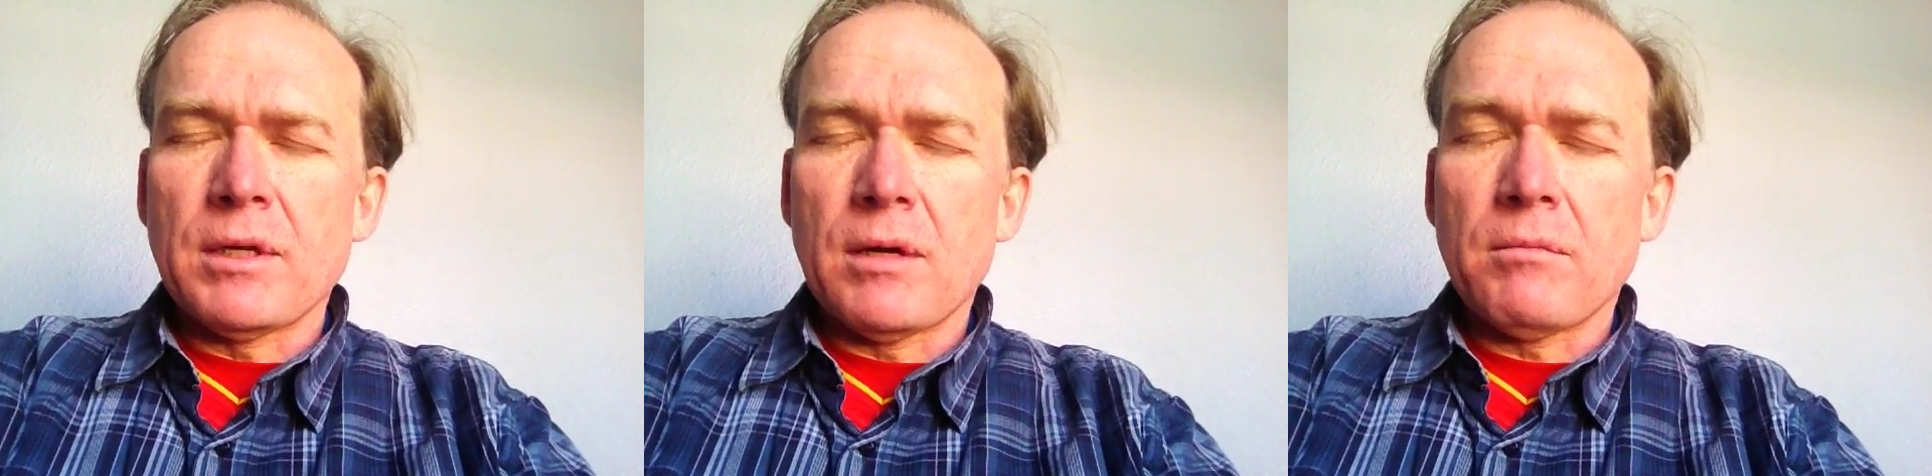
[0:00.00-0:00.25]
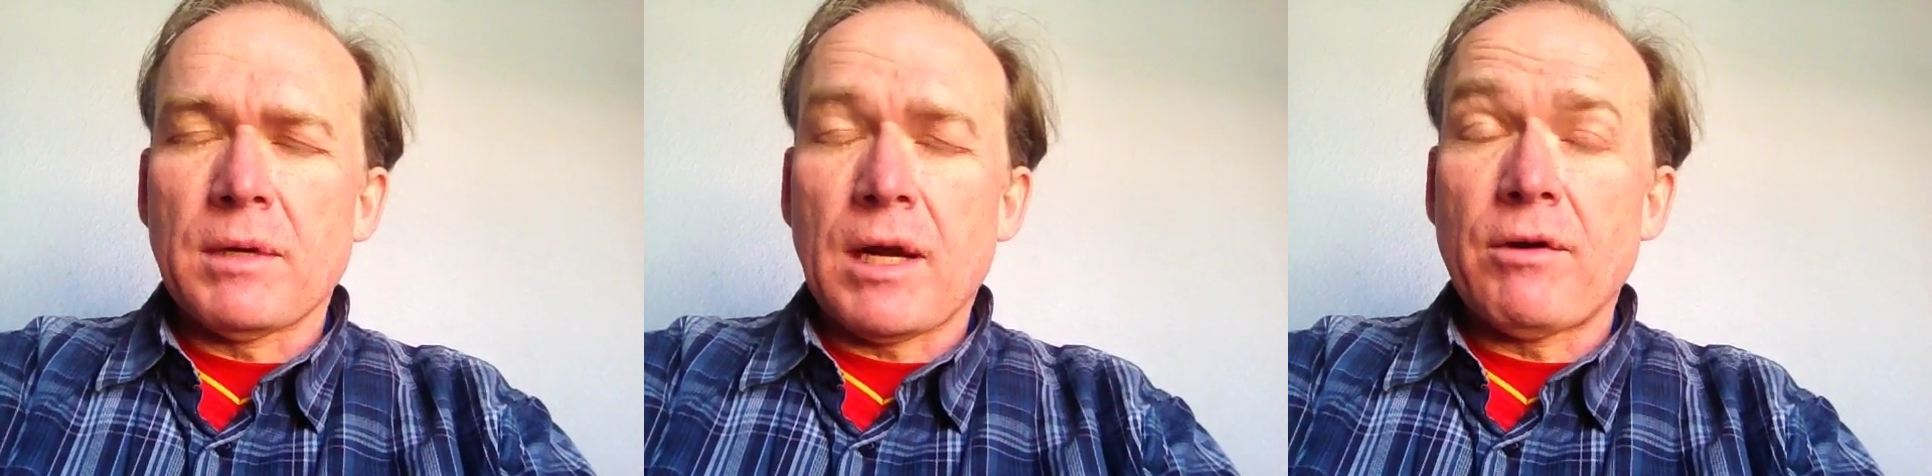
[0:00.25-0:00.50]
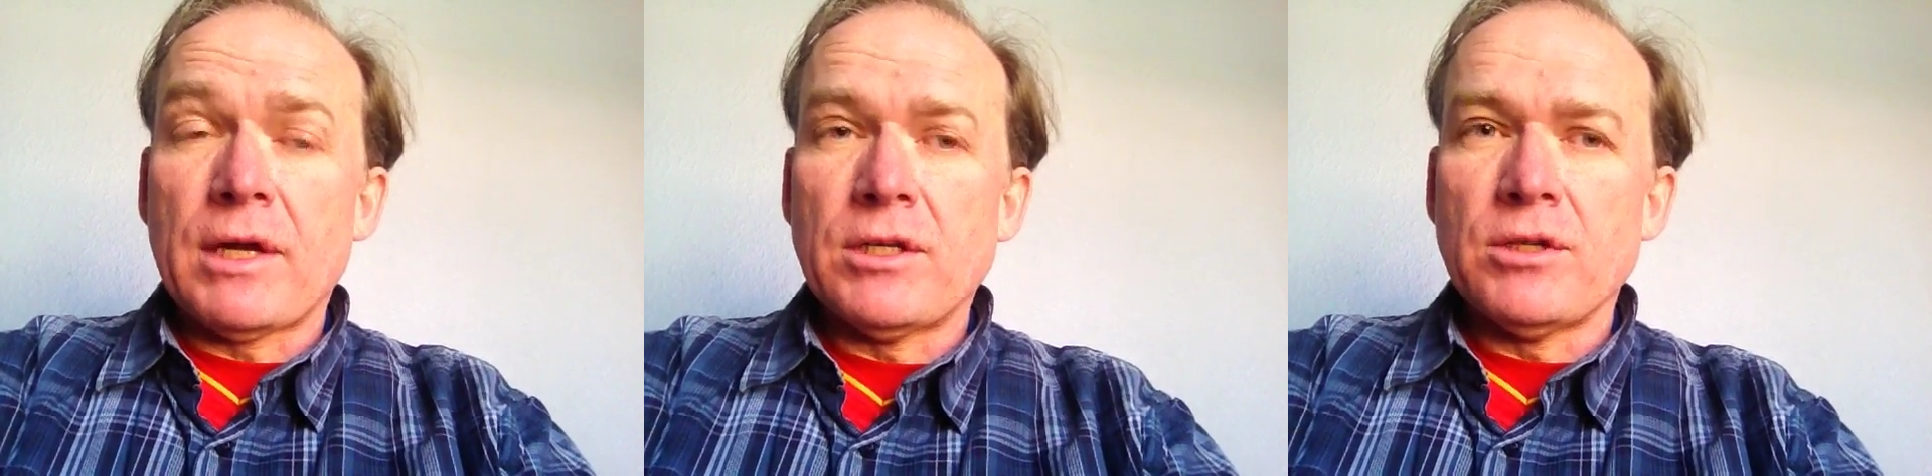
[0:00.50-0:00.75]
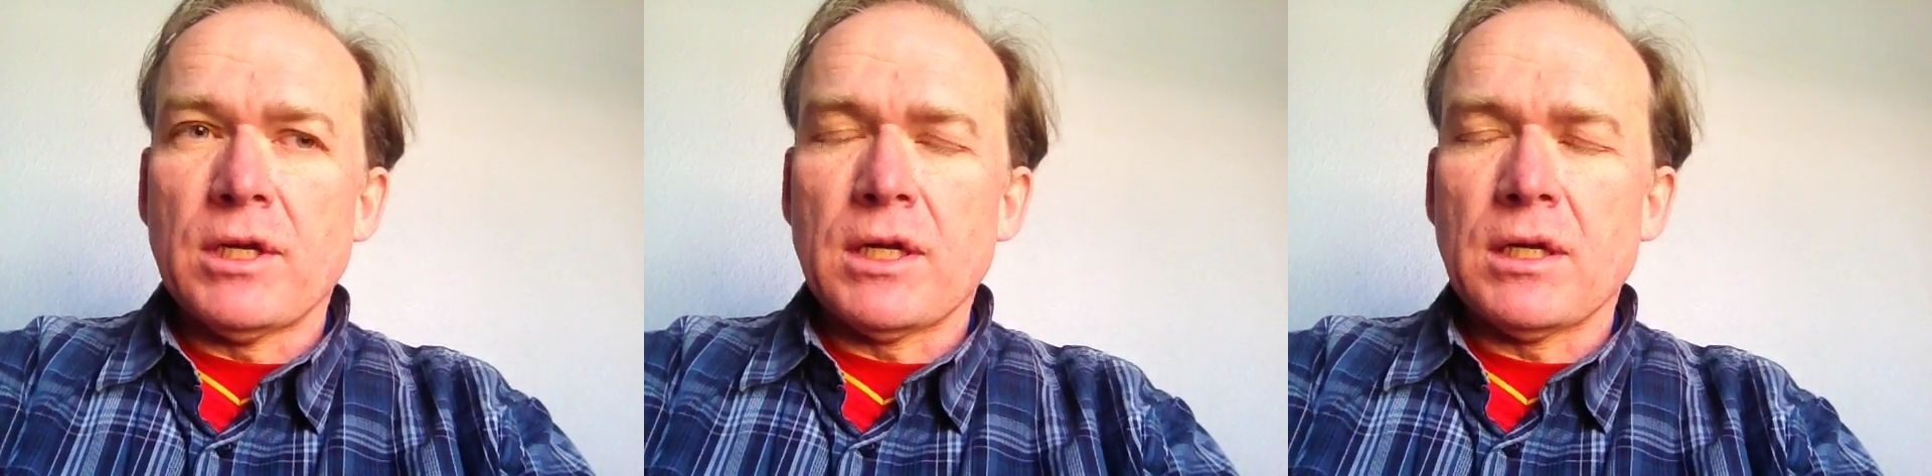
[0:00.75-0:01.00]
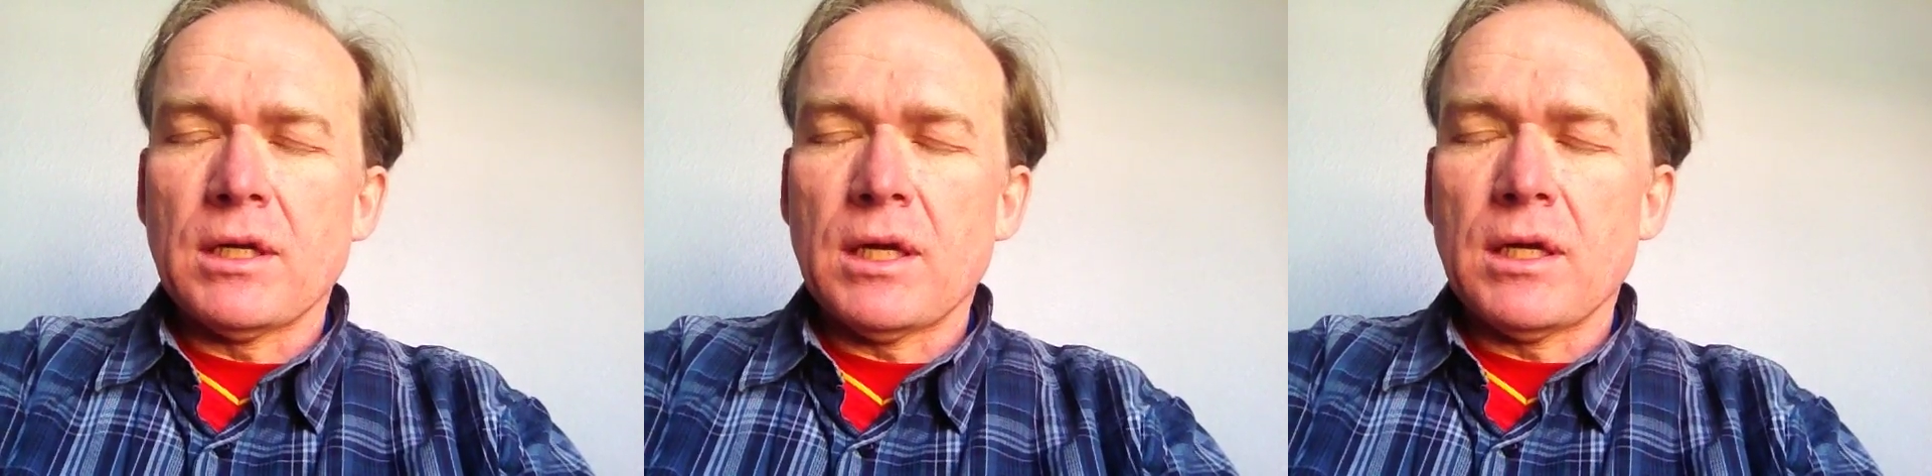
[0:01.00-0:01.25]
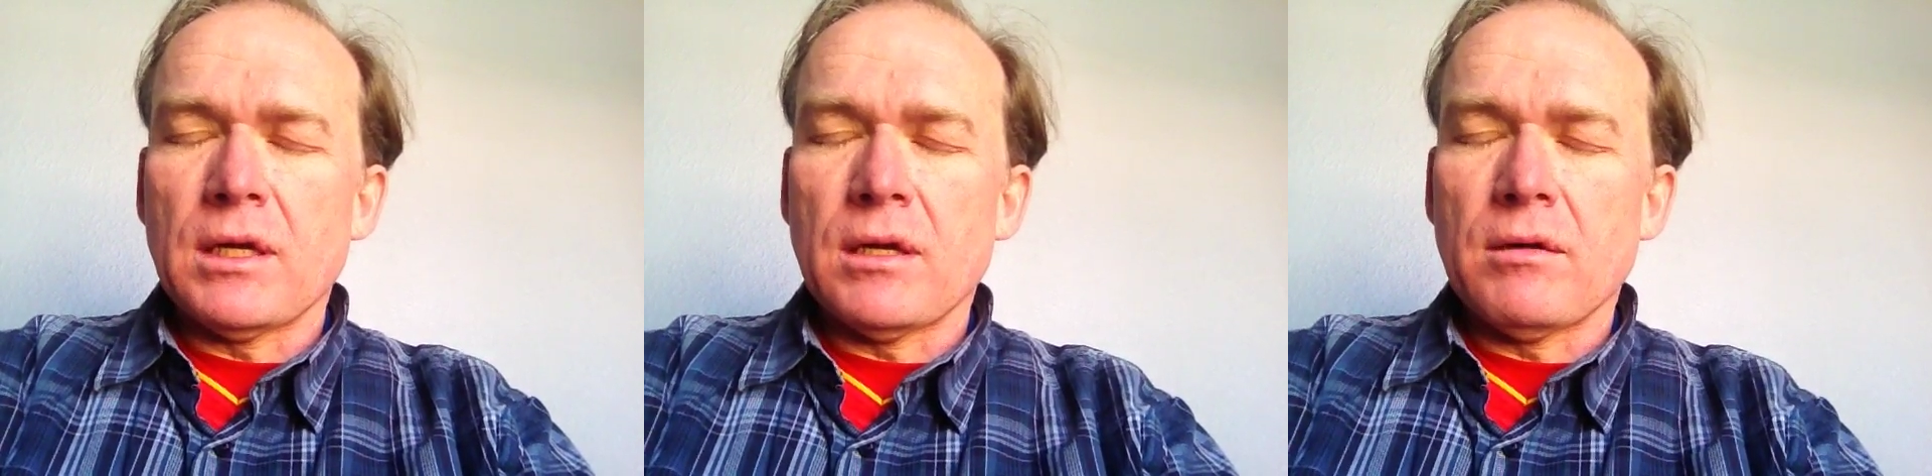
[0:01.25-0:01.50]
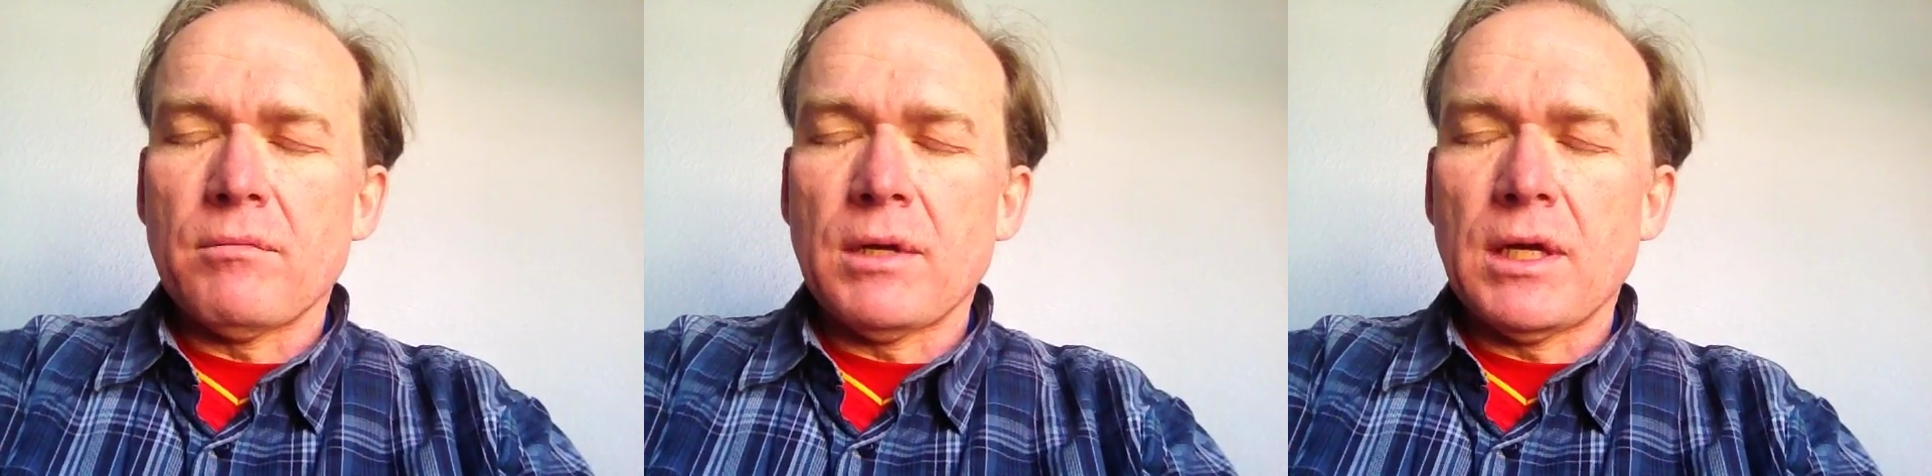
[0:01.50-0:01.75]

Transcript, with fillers: I'm currently doing um,